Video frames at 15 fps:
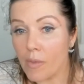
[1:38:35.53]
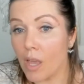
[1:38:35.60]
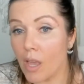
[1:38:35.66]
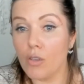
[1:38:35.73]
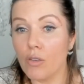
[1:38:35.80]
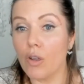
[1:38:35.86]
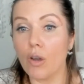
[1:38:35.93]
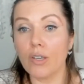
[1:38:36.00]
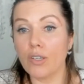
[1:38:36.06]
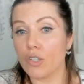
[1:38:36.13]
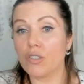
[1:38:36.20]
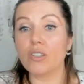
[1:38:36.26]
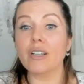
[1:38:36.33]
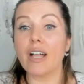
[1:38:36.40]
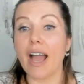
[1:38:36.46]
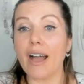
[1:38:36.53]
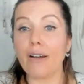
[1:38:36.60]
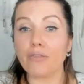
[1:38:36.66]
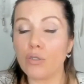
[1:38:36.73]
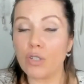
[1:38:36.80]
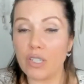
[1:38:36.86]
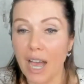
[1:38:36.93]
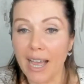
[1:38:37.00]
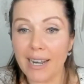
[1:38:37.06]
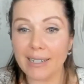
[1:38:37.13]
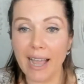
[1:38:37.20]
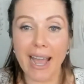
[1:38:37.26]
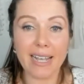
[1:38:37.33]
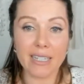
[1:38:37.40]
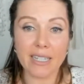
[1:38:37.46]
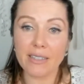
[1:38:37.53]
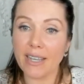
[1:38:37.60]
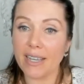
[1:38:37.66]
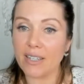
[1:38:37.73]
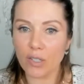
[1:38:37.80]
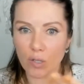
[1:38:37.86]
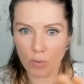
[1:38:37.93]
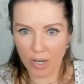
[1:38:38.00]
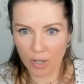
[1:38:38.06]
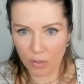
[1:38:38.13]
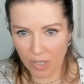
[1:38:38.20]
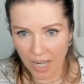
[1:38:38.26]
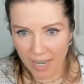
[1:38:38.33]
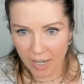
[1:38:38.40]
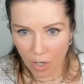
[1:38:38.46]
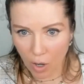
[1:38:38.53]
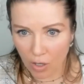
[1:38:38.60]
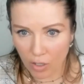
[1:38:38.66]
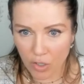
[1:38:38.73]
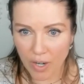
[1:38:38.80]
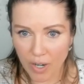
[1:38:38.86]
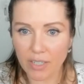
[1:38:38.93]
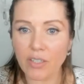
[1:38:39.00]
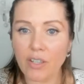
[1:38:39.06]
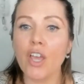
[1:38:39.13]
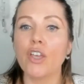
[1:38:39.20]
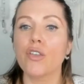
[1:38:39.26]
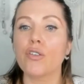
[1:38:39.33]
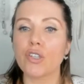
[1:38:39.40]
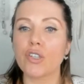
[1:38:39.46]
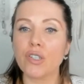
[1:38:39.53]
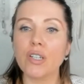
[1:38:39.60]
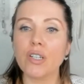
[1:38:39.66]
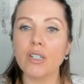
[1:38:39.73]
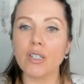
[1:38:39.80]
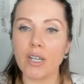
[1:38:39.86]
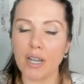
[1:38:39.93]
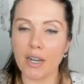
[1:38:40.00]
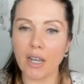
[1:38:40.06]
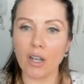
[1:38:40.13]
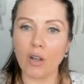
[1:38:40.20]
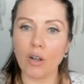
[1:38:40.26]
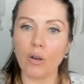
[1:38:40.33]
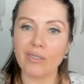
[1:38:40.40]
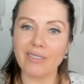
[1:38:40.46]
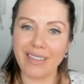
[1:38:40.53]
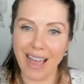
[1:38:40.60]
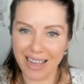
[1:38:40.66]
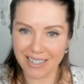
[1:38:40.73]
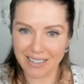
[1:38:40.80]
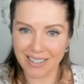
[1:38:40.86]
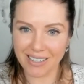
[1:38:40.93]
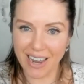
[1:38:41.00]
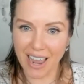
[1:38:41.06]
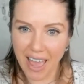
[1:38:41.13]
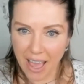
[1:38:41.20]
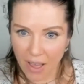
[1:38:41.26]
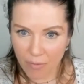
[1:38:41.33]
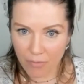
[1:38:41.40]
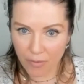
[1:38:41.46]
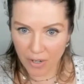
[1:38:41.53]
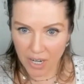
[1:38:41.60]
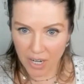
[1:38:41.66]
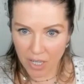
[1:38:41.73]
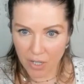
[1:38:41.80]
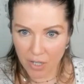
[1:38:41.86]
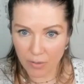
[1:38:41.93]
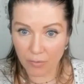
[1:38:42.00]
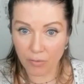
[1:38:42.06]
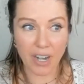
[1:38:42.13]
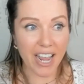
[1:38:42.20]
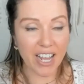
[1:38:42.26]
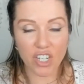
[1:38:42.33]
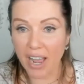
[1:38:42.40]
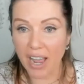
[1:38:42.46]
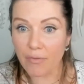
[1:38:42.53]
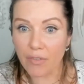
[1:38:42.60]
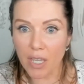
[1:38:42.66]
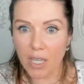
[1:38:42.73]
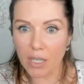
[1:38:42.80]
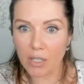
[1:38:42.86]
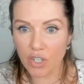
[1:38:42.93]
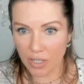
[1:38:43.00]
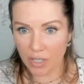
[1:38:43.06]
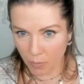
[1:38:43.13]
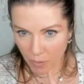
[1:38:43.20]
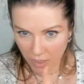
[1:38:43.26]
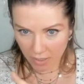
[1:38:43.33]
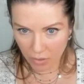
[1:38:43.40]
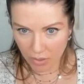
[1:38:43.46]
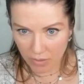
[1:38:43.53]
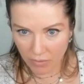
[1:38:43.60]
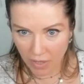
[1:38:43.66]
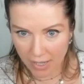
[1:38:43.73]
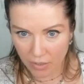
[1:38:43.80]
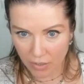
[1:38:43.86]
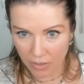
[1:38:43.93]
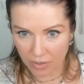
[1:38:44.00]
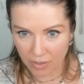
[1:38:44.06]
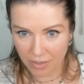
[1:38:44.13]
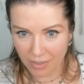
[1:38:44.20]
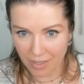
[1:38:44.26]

You still have to sign it. As a dancer, when you sign a contract, you're still gonna go tested every year for HIV just because you're a dancer.